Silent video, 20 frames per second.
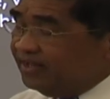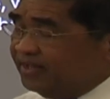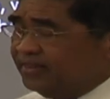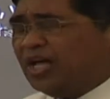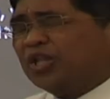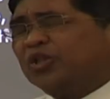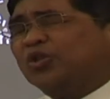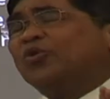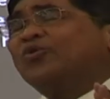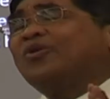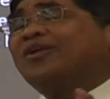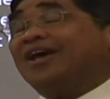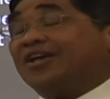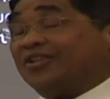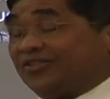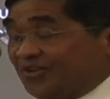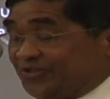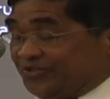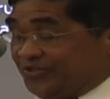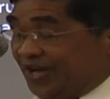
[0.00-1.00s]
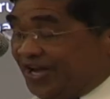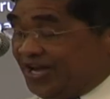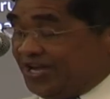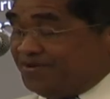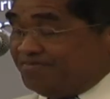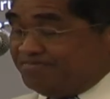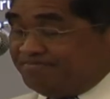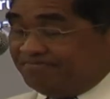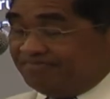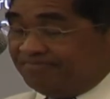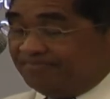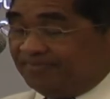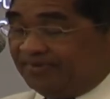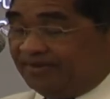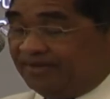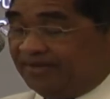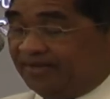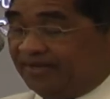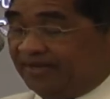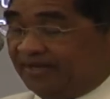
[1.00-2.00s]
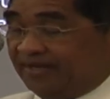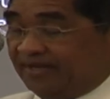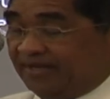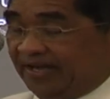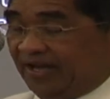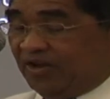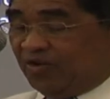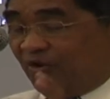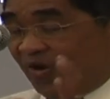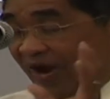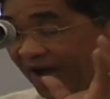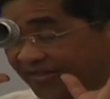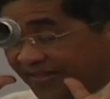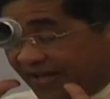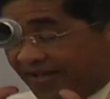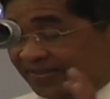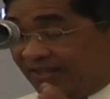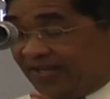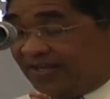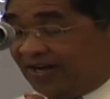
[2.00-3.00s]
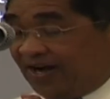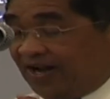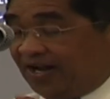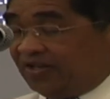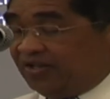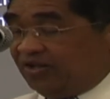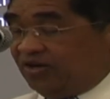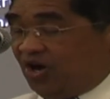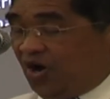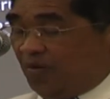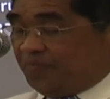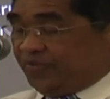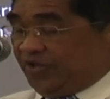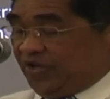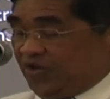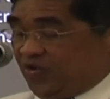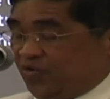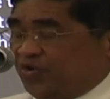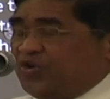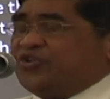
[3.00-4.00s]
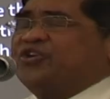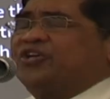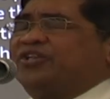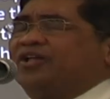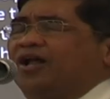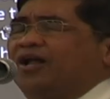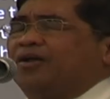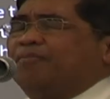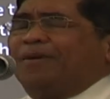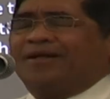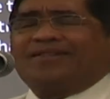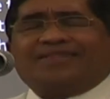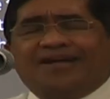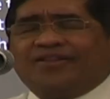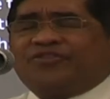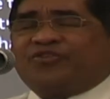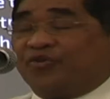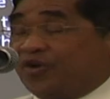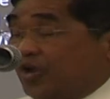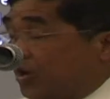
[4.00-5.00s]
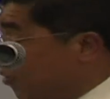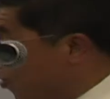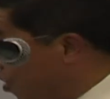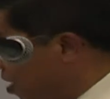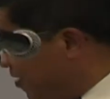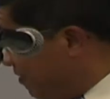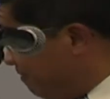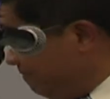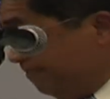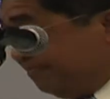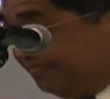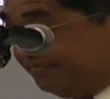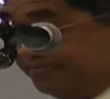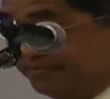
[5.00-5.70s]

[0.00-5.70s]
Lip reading: that look like the same or identical of the original but not the real one.